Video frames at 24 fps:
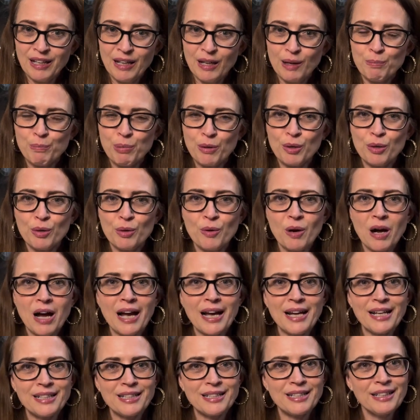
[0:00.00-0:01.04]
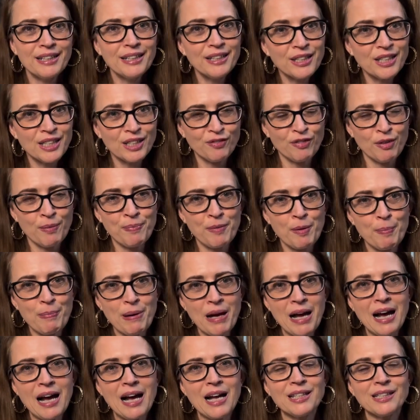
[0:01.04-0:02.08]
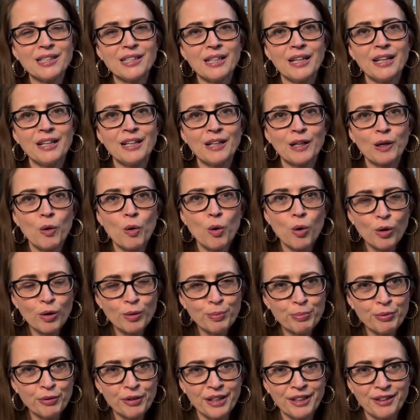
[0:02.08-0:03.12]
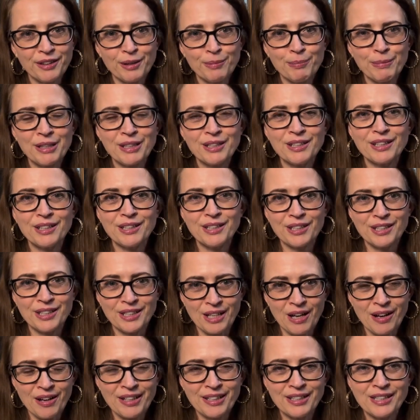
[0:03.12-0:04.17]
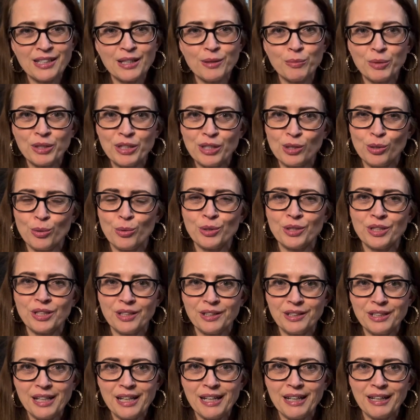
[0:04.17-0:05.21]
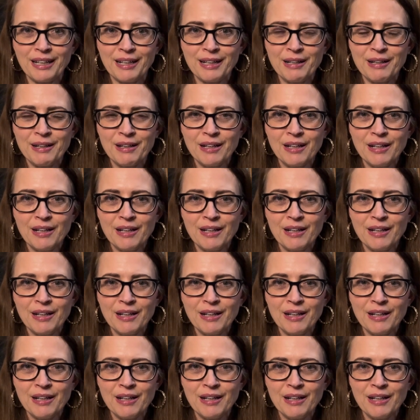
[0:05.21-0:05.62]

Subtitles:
borrow ideas from the past, and incorporate them into designs that we sew today.